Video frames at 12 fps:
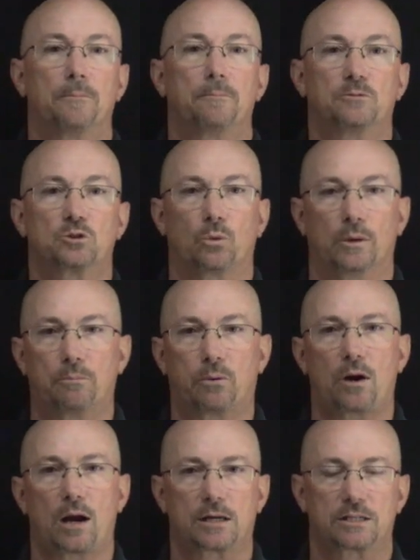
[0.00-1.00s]
Squid
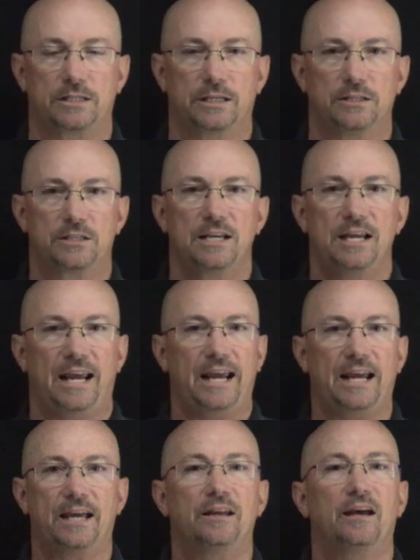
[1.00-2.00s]
proxies.
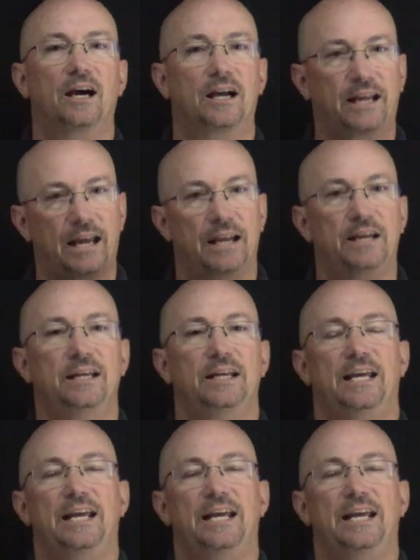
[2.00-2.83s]
And again,